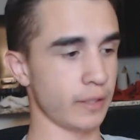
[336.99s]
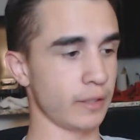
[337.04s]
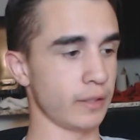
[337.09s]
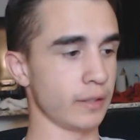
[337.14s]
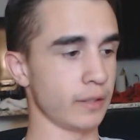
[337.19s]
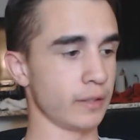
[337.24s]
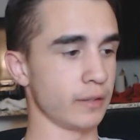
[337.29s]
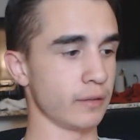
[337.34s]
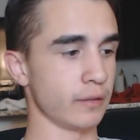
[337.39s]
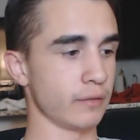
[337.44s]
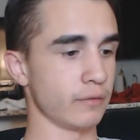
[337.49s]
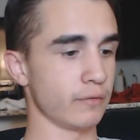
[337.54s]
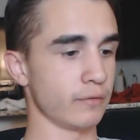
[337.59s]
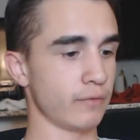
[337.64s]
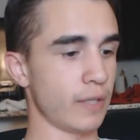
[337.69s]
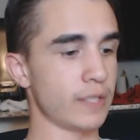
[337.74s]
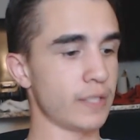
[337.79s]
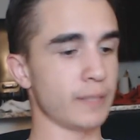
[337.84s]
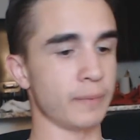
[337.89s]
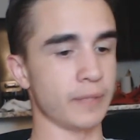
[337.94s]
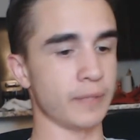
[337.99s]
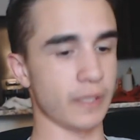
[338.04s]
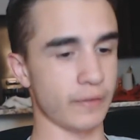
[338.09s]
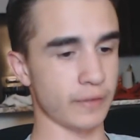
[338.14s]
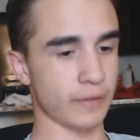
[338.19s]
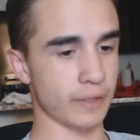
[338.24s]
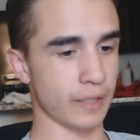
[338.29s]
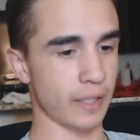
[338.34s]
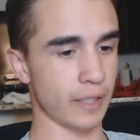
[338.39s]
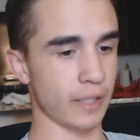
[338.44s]
and friendship is
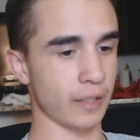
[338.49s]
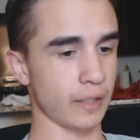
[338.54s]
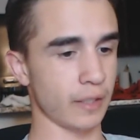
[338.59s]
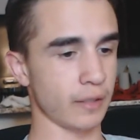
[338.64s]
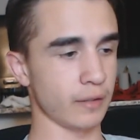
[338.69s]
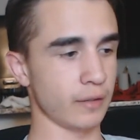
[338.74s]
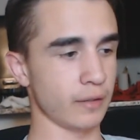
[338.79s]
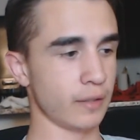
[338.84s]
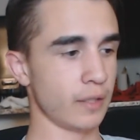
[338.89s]
everything, and